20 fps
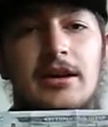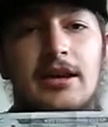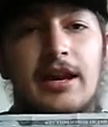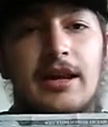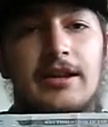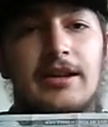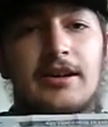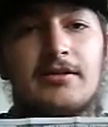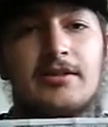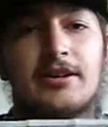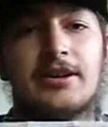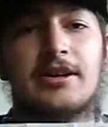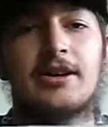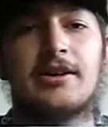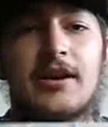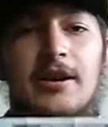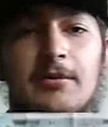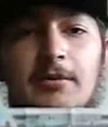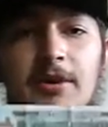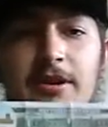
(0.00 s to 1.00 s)
And there we
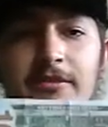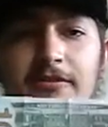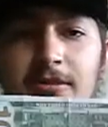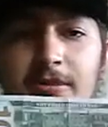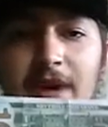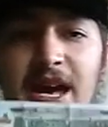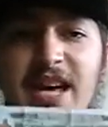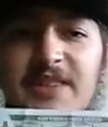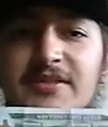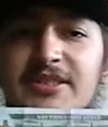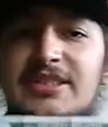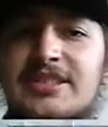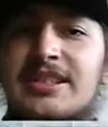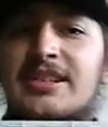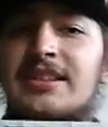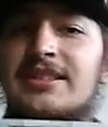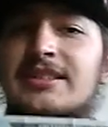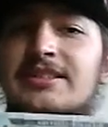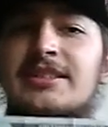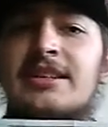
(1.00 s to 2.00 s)
go. I went from having
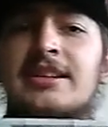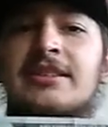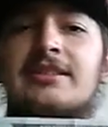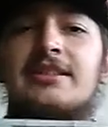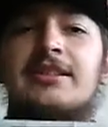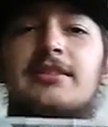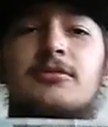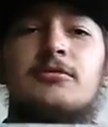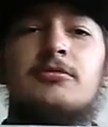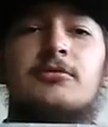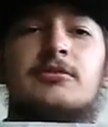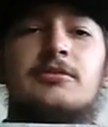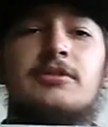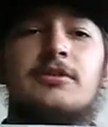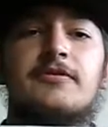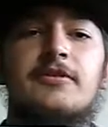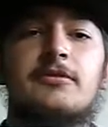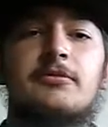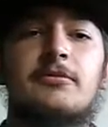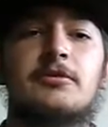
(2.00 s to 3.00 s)
something sitting in the corner
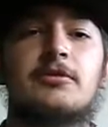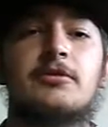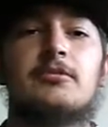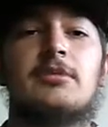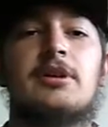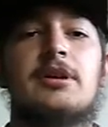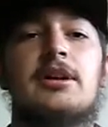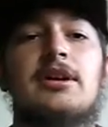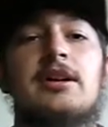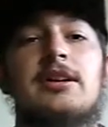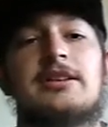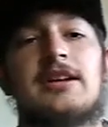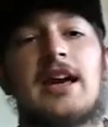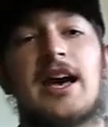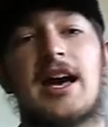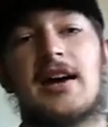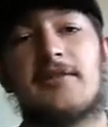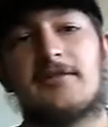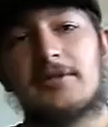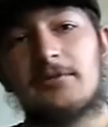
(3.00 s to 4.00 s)
of the room to
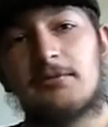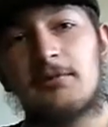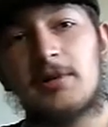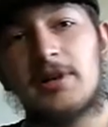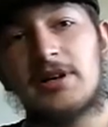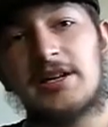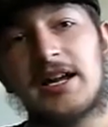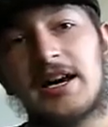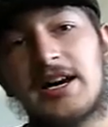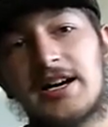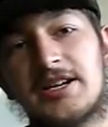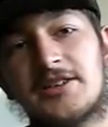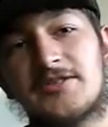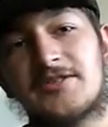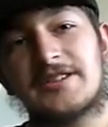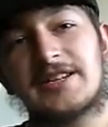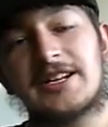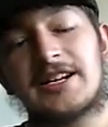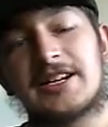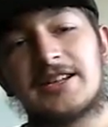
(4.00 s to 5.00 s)
having
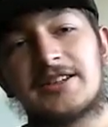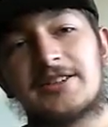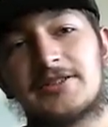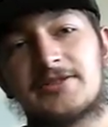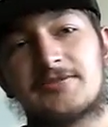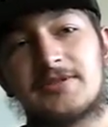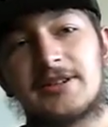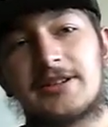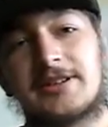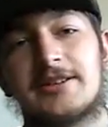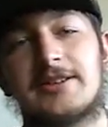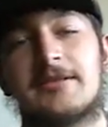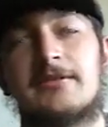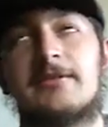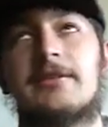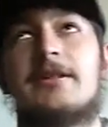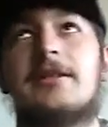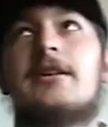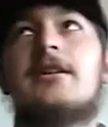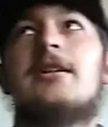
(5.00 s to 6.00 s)
$100 right here.
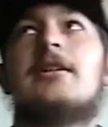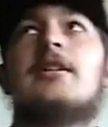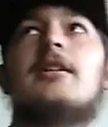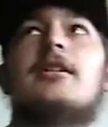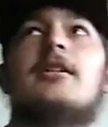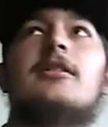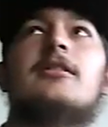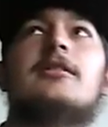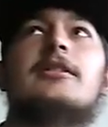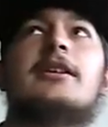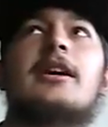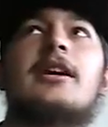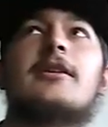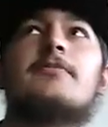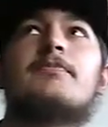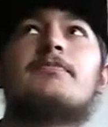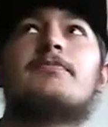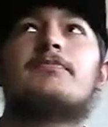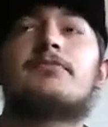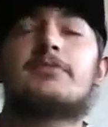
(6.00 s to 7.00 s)

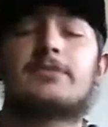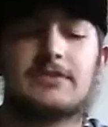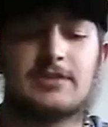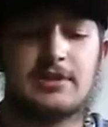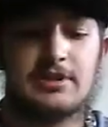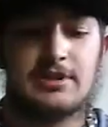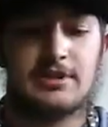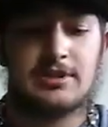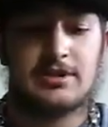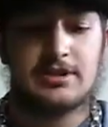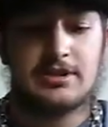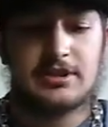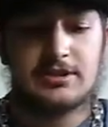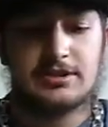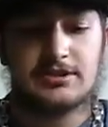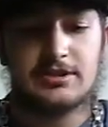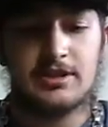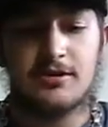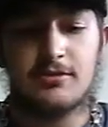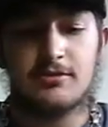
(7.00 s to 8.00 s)
Okay?
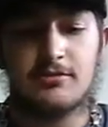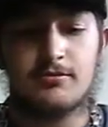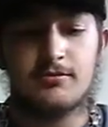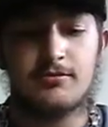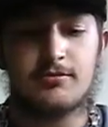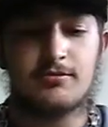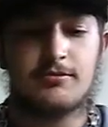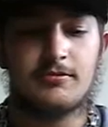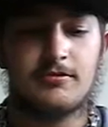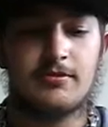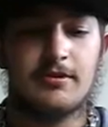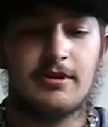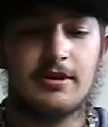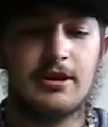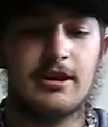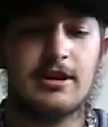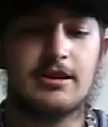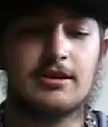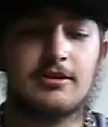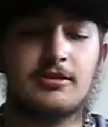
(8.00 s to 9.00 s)
So
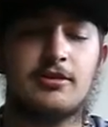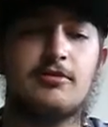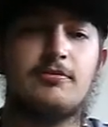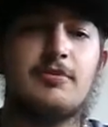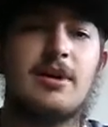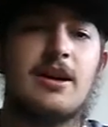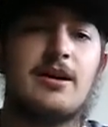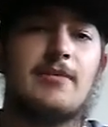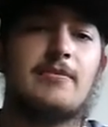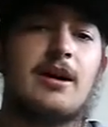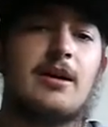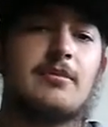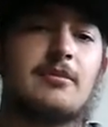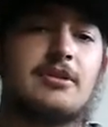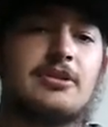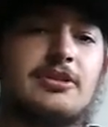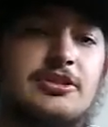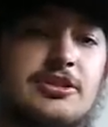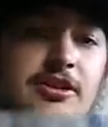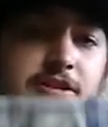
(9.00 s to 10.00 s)
in a little bit, I'm
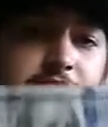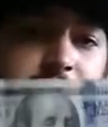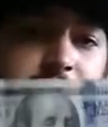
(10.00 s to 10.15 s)
going to show